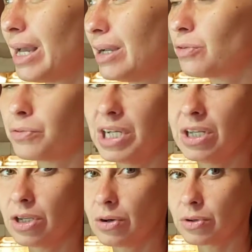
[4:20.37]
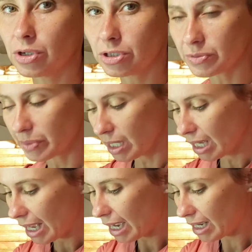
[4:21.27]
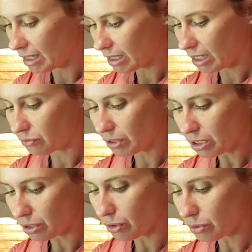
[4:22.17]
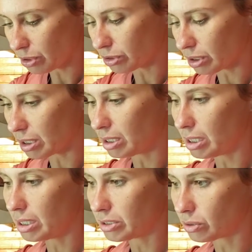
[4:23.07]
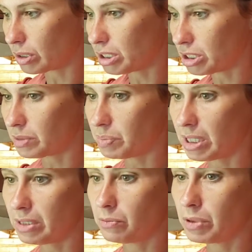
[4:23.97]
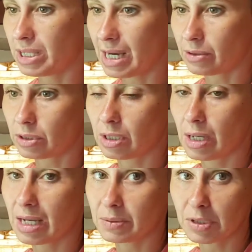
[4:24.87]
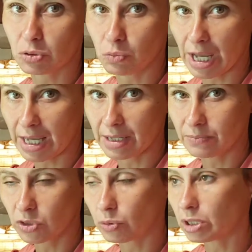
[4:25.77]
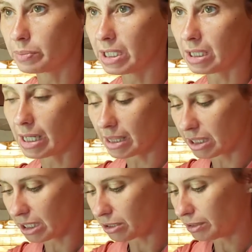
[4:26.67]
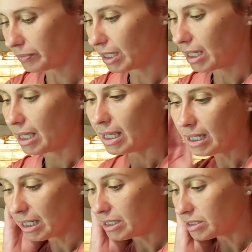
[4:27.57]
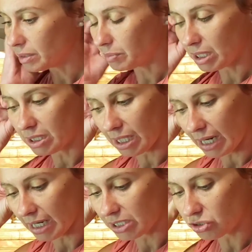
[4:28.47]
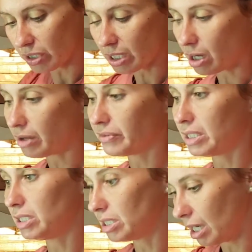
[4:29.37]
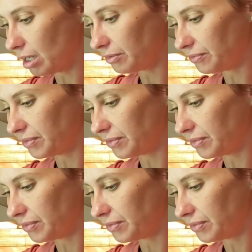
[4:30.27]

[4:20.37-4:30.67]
a Greek yogurt. And a Greek yogurt is going to just be without as much whey, so it'll be a lot thicker. It ends up being that I strain off enough